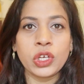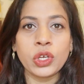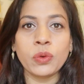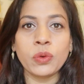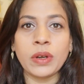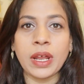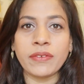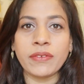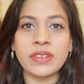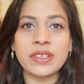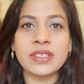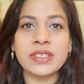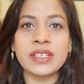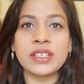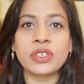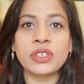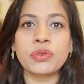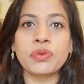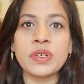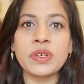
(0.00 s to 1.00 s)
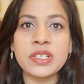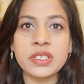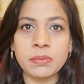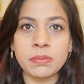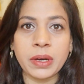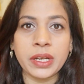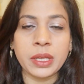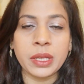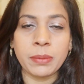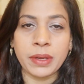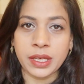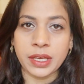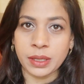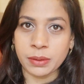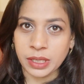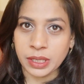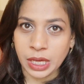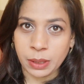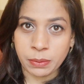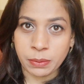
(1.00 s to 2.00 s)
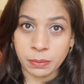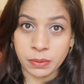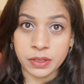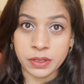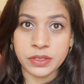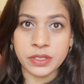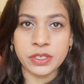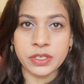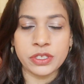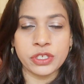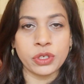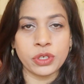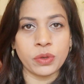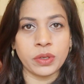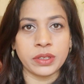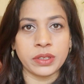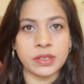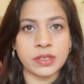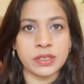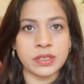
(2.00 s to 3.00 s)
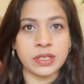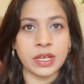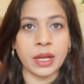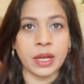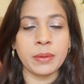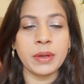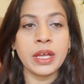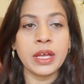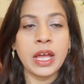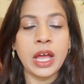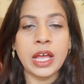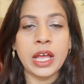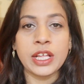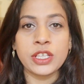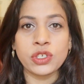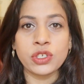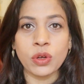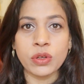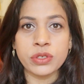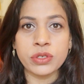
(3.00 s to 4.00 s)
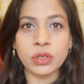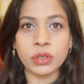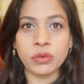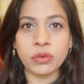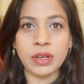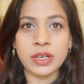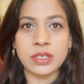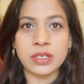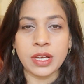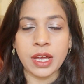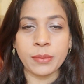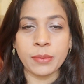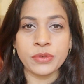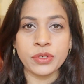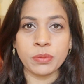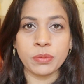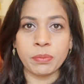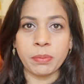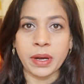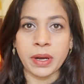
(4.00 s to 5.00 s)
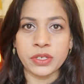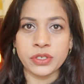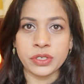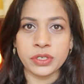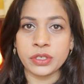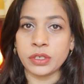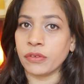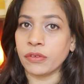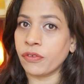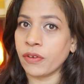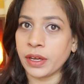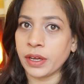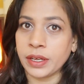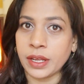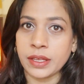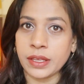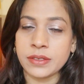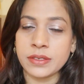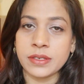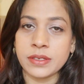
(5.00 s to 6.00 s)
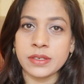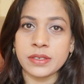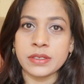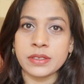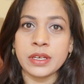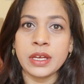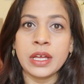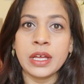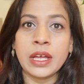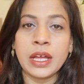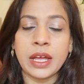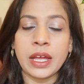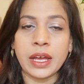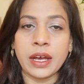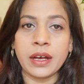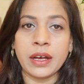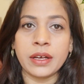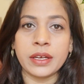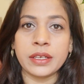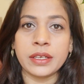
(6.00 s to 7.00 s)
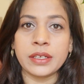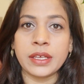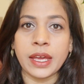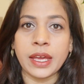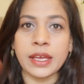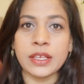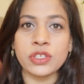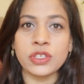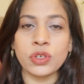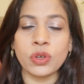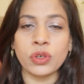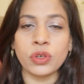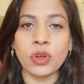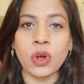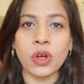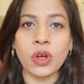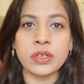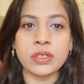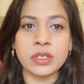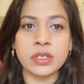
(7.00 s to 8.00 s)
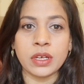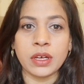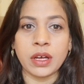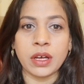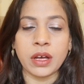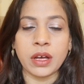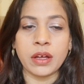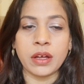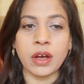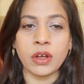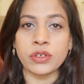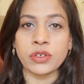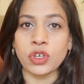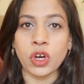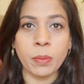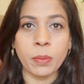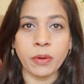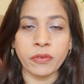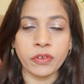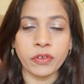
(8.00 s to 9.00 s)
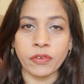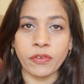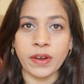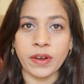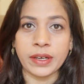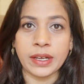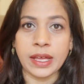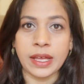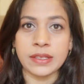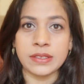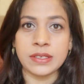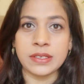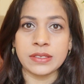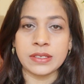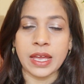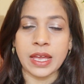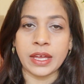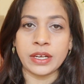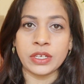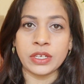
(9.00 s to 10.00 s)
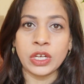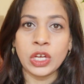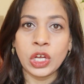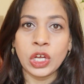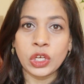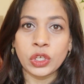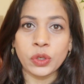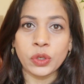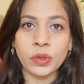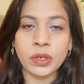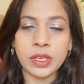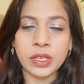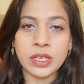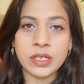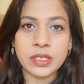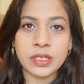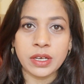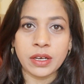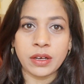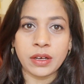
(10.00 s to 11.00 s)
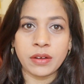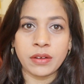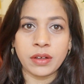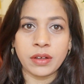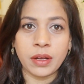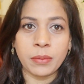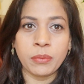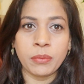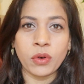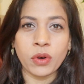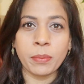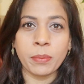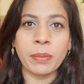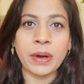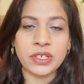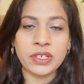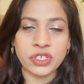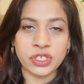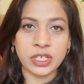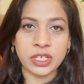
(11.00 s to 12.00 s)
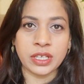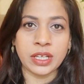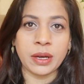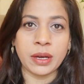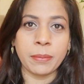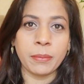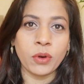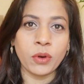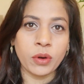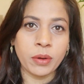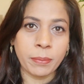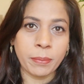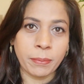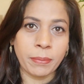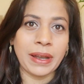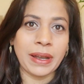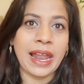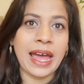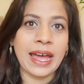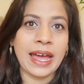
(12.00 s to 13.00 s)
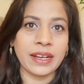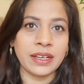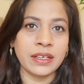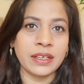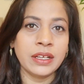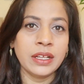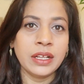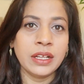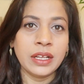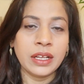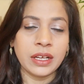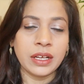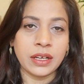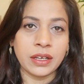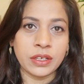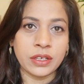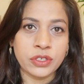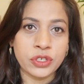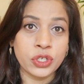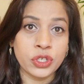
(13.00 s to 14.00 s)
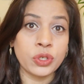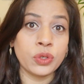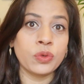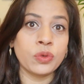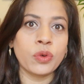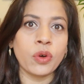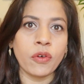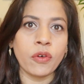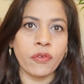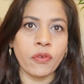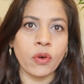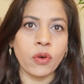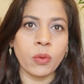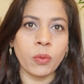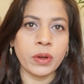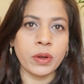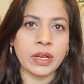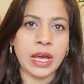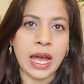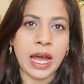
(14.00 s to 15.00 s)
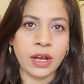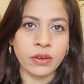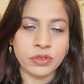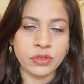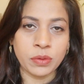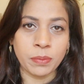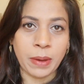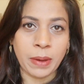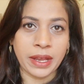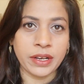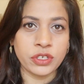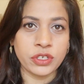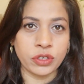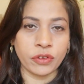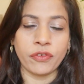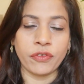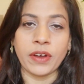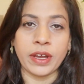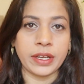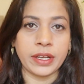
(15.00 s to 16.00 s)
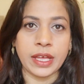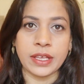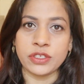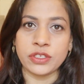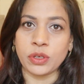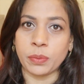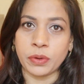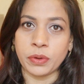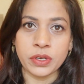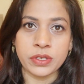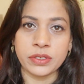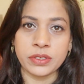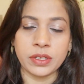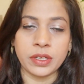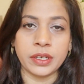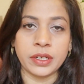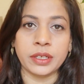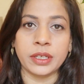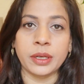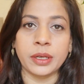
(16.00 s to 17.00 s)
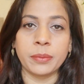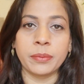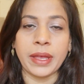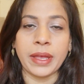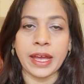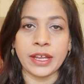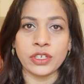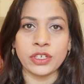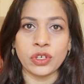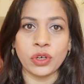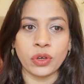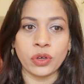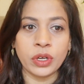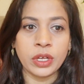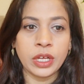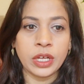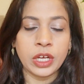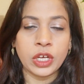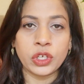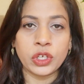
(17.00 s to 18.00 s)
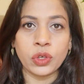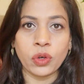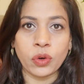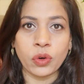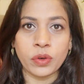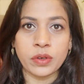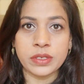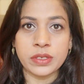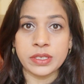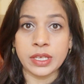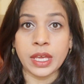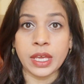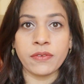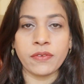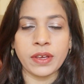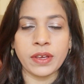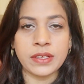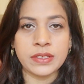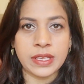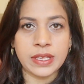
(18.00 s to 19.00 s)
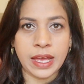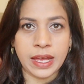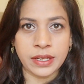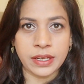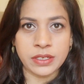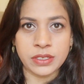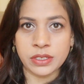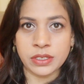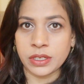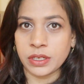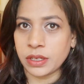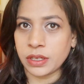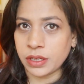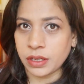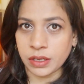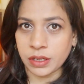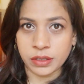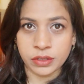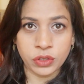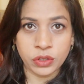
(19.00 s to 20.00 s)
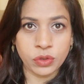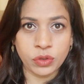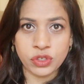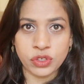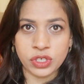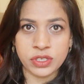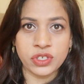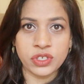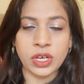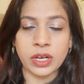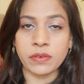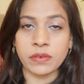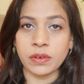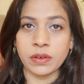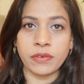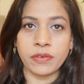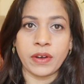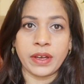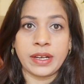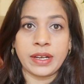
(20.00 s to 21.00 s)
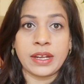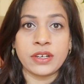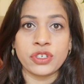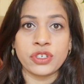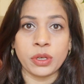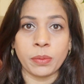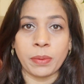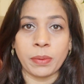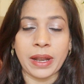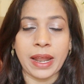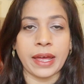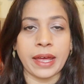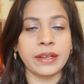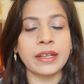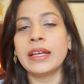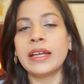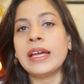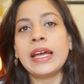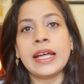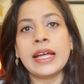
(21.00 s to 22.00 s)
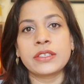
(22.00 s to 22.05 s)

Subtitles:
You will have these increased money making capabilities during this time. It's also a great time to budget your finances in case you're not on top of your finances and you need a more budgeting, a more plan to go forward, how to manage your finance, your personal income, and your savings, and just general financial plan.